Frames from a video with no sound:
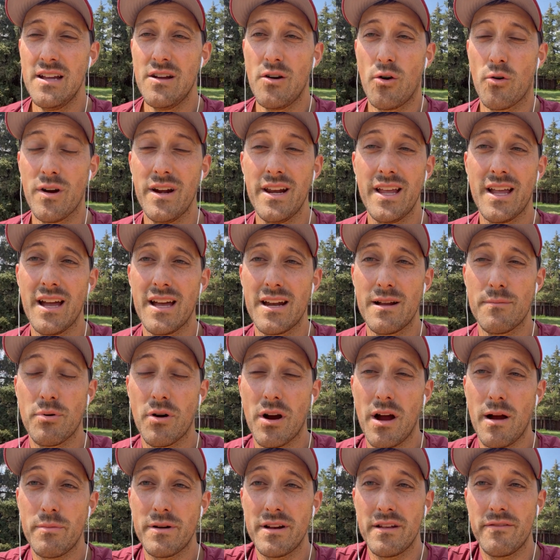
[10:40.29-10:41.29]
or any kind of
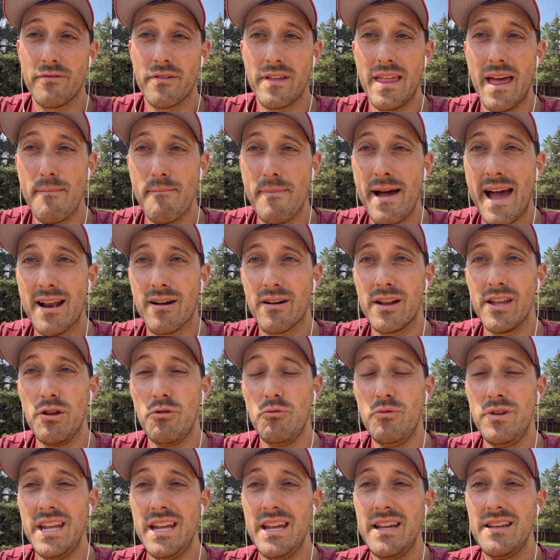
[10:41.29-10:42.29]
property for that matter, you
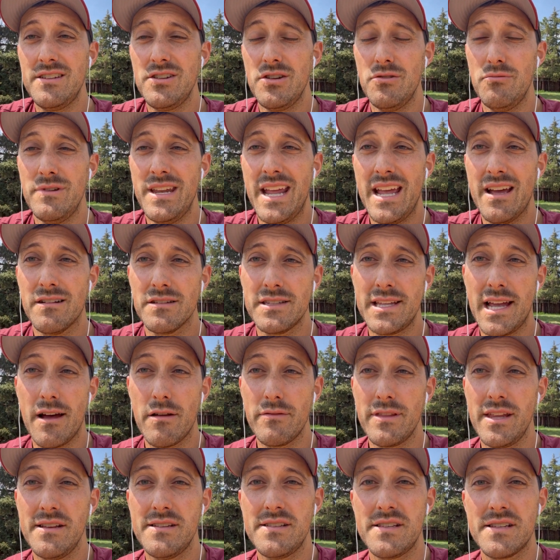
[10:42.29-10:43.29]
need to nail down
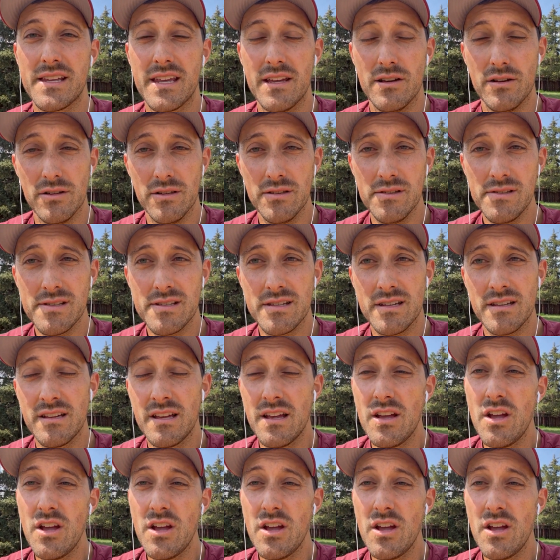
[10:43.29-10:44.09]
these skills,